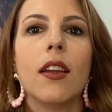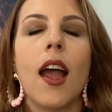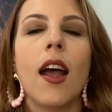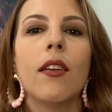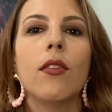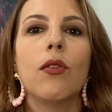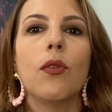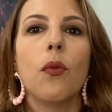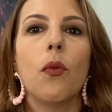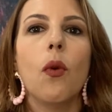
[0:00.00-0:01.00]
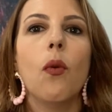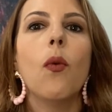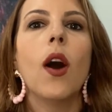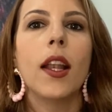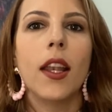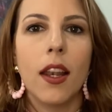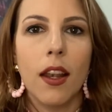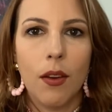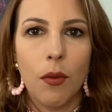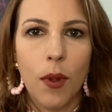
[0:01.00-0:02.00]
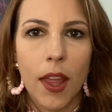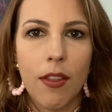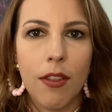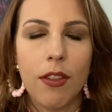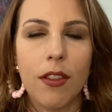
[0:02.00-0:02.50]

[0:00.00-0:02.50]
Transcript: as one with